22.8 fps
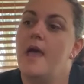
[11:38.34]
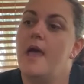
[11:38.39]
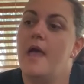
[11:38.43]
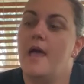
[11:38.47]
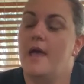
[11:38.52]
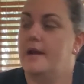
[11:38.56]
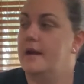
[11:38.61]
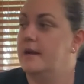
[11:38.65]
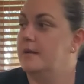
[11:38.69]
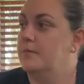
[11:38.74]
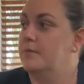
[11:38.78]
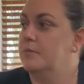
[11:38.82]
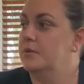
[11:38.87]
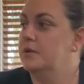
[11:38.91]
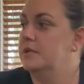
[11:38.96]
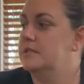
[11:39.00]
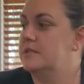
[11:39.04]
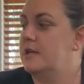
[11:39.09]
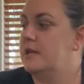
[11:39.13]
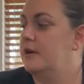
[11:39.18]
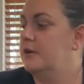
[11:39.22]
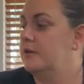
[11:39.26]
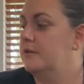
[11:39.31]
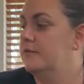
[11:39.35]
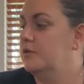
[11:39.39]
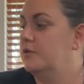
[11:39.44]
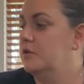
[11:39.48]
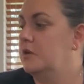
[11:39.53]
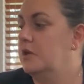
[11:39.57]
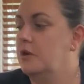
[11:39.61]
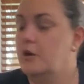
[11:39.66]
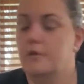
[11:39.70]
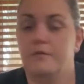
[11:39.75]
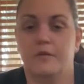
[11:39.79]
and I'm really tired of
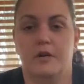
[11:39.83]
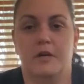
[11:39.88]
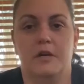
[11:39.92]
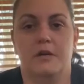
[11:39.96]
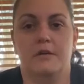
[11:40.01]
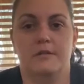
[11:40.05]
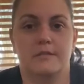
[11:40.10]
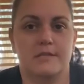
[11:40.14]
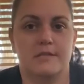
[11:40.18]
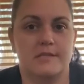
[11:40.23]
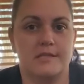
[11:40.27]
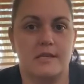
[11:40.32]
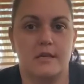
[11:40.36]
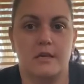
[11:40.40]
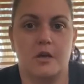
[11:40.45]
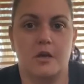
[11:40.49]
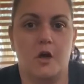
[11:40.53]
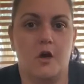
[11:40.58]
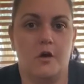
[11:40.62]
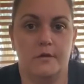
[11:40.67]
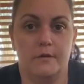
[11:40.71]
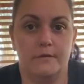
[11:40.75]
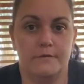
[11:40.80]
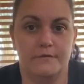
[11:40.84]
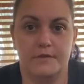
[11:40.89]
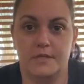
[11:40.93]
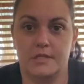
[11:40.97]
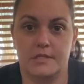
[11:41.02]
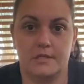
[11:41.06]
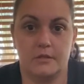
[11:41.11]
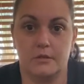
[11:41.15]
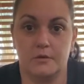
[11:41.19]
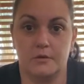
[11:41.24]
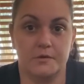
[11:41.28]
looking over here and seeing all of
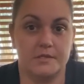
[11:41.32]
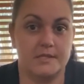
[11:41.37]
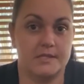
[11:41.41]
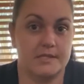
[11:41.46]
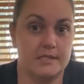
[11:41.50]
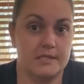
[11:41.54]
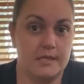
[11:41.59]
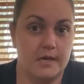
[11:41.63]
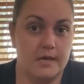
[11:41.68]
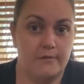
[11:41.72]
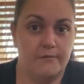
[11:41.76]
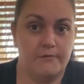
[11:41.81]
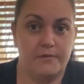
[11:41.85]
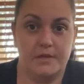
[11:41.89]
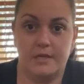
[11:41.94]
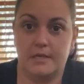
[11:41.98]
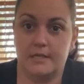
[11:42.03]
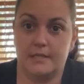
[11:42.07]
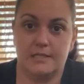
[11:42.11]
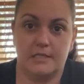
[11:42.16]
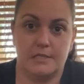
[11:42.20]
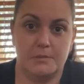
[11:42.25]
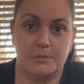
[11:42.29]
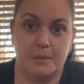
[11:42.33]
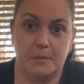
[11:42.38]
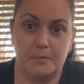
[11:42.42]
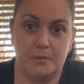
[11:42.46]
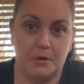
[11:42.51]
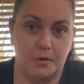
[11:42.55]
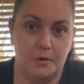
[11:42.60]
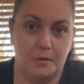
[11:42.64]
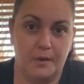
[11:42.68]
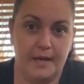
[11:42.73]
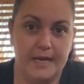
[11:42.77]
this loose stuff that needs to be
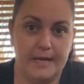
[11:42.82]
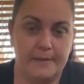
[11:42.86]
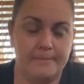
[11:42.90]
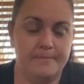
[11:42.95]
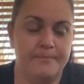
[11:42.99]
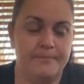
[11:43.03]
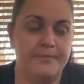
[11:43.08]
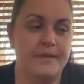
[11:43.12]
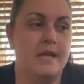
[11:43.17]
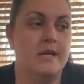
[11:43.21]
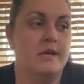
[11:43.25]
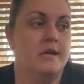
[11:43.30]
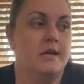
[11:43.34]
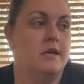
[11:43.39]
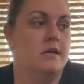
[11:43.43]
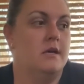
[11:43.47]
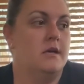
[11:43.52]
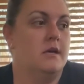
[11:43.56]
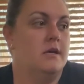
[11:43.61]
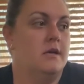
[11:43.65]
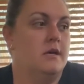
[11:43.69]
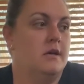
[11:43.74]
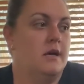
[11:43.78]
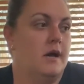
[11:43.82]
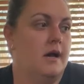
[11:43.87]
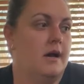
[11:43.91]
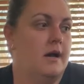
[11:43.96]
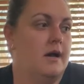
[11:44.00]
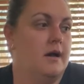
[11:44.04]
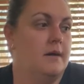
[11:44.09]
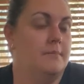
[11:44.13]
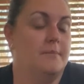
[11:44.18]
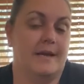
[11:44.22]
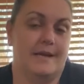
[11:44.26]
put away.
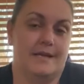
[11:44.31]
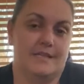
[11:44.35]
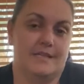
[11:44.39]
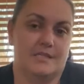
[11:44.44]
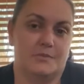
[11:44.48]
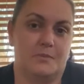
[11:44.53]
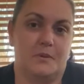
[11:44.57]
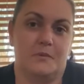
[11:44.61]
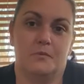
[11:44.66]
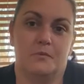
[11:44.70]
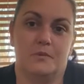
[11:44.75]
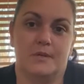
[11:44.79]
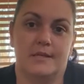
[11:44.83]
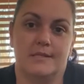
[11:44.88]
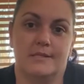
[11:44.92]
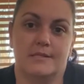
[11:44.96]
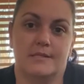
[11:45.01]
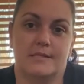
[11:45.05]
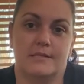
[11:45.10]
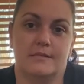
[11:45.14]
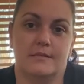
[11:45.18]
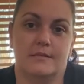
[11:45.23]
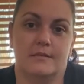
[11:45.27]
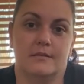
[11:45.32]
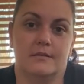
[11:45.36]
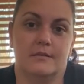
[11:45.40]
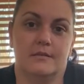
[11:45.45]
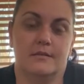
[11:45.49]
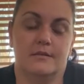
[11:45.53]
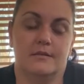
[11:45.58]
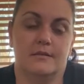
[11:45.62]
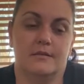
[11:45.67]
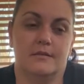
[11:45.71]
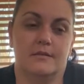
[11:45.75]
My husband was
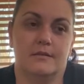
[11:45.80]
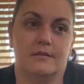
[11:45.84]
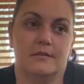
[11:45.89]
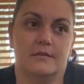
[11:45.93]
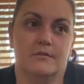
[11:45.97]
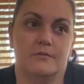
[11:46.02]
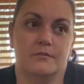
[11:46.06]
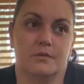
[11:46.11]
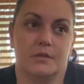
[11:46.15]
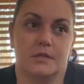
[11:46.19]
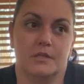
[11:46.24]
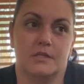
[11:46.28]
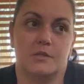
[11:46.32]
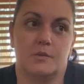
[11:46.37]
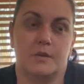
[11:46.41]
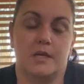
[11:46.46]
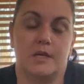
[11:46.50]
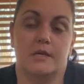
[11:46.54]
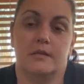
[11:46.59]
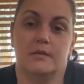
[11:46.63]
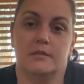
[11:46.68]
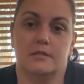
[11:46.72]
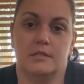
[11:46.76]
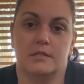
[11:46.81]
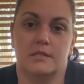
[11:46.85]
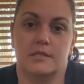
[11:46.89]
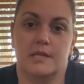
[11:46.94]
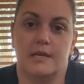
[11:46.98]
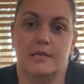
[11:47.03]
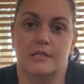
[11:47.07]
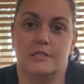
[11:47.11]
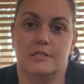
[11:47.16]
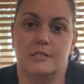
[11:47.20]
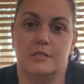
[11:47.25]
really sweet and
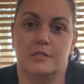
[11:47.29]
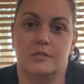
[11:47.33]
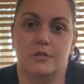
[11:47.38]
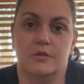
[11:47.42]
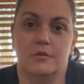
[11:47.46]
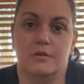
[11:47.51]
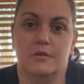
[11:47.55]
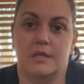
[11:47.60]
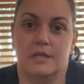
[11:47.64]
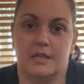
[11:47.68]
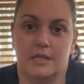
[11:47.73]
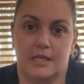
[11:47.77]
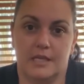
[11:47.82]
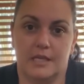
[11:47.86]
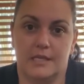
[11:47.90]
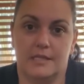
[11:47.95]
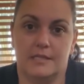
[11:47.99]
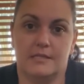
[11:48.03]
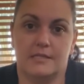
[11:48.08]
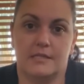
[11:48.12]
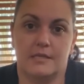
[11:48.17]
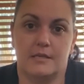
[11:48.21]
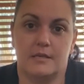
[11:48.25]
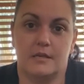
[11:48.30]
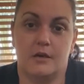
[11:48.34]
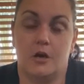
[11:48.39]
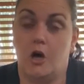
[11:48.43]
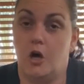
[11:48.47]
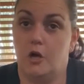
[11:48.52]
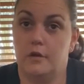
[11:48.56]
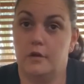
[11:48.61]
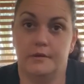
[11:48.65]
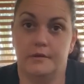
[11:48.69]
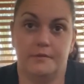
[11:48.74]
decided to get the kids,
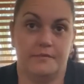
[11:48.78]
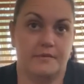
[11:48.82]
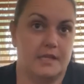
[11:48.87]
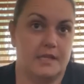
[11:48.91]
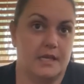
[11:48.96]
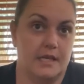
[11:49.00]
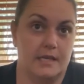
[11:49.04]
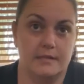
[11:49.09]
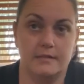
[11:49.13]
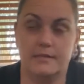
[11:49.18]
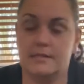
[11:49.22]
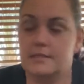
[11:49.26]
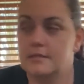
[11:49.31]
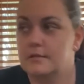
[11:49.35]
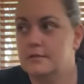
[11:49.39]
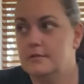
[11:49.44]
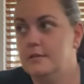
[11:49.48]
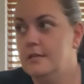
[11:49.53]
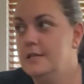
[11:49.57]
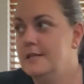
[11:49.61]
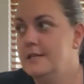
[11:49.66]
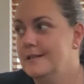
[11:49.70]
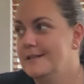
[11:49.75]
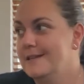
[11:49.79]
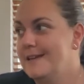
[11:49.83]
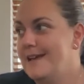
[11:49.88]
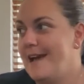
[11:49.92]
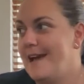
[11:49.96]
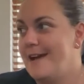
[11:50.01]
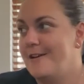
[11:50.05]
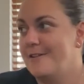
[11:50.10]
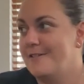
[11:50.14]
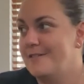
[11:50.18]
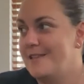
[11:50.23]
all of the kids,
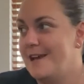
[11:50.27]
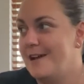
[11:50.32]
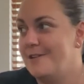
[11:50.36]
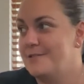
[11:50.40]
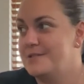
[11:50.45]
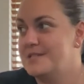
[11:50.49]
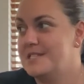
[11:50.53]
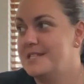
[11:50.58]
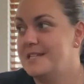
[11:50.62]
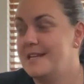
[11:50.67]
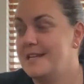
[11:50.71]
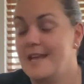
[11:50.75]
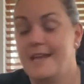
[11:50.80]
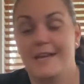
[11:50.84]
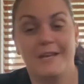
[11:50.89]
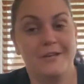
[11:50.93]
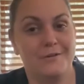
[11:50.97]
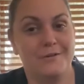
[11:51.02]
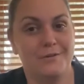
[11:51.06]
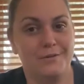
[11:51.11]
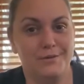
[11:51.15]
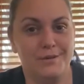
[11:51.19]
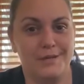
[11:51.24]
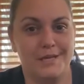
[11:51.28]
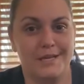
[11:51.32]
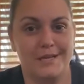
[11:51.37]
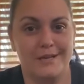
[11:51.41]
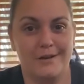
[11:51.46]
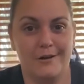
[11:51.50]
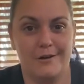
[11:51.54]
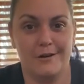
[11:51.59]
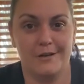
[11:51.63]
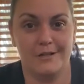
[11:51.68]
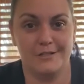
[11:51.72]
out of the house today, including
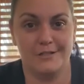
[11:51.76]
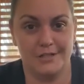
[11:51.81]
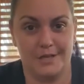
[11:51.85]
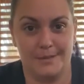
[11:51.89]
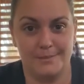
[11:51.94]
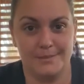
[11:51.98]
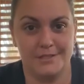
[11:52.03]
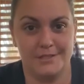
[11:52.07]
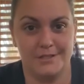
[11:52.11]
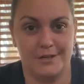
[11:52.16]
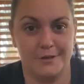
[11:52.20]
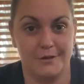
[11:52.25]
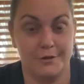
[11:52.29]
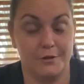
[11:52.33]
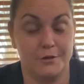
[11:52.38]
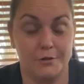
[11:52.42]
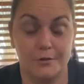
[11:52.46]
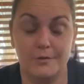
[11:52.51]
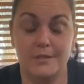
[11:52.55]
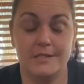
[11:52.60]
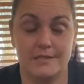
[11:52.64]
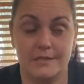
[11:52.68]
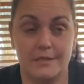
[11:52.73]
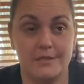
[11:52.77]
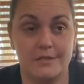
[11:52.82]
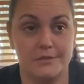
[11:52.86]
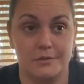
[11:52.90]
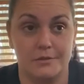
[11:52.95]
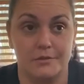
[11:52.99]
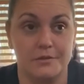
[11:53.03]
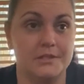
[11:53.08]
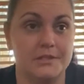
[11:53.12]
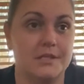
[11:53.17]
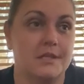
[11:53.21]
our adopted daughter, who is an
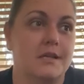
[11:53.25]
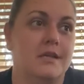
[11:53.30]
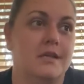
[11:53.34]
adult,